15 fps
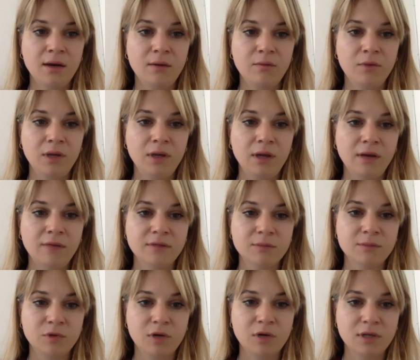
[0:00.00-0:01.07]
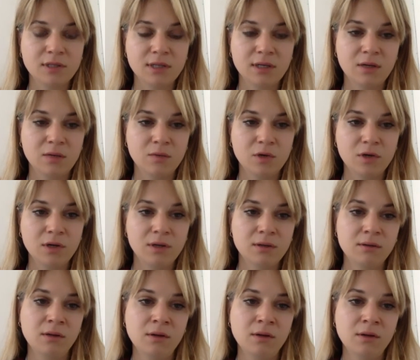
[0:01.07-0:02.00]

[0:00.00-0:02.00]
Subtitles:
we have some cross-cutting work.